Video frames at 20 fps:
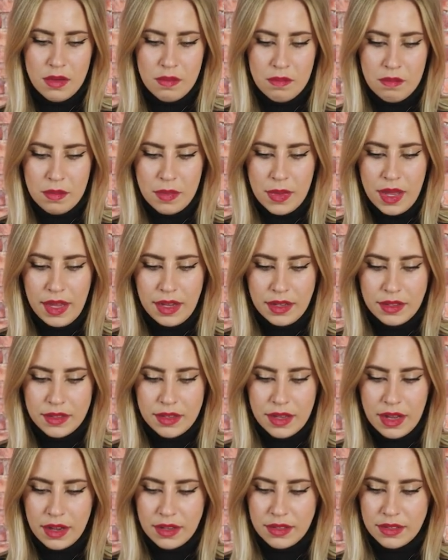Make
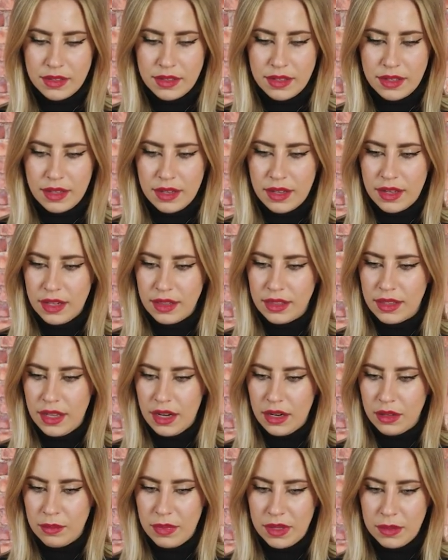text a
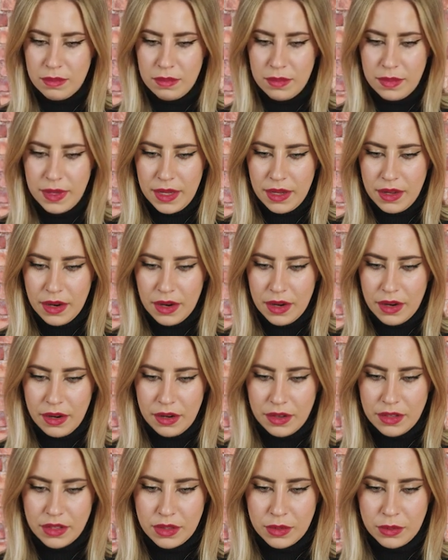little bit bigger
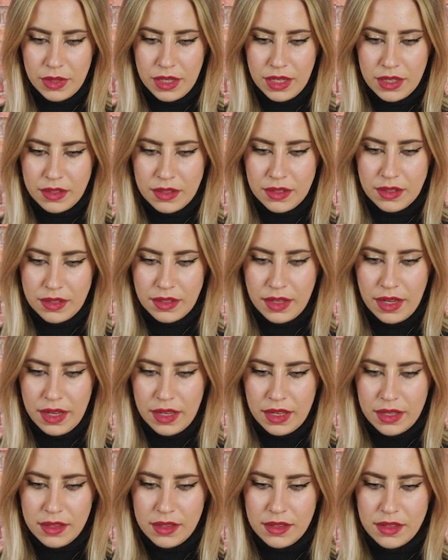so we can
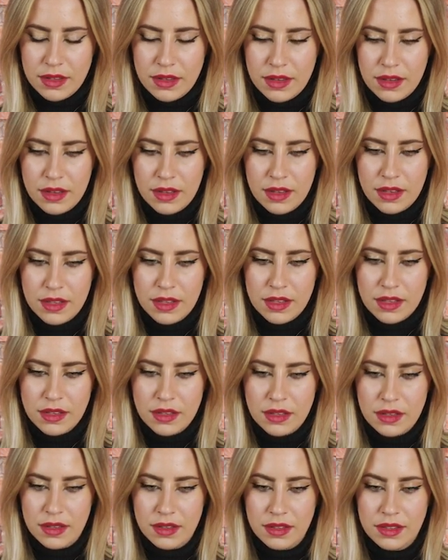see it.
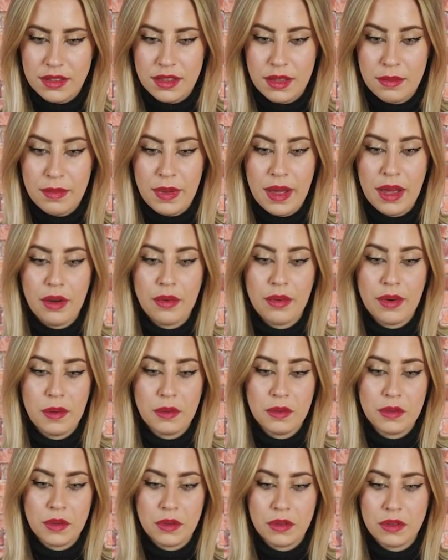Since the
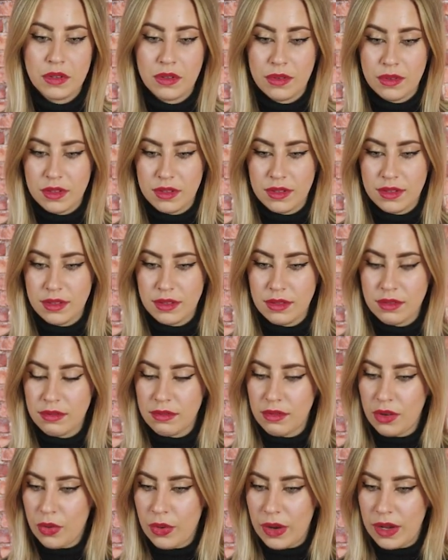background also is
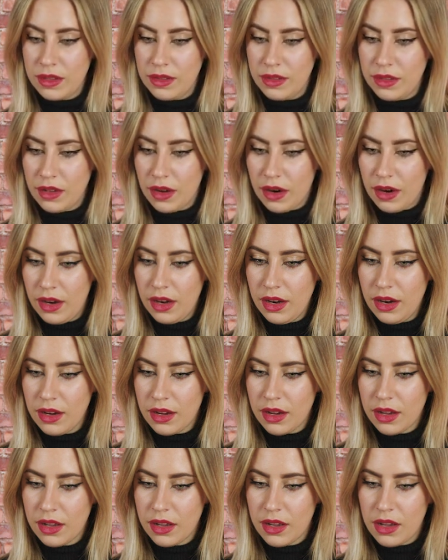quite
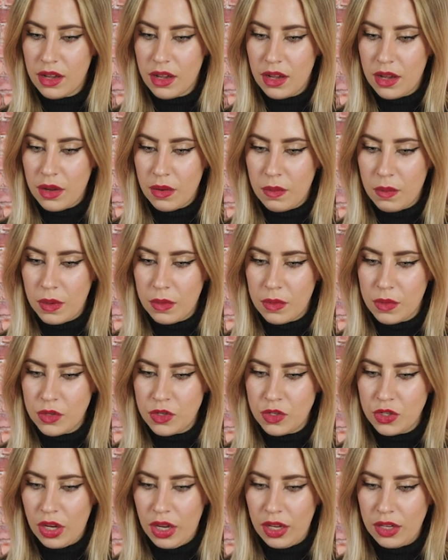dark, we will
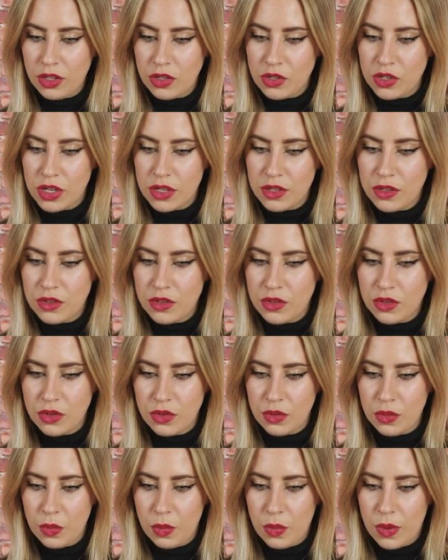change it
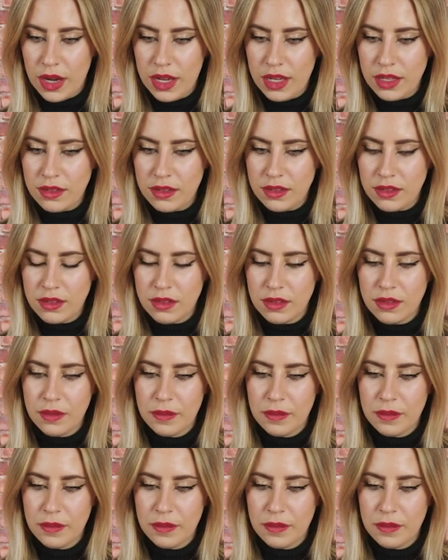to white.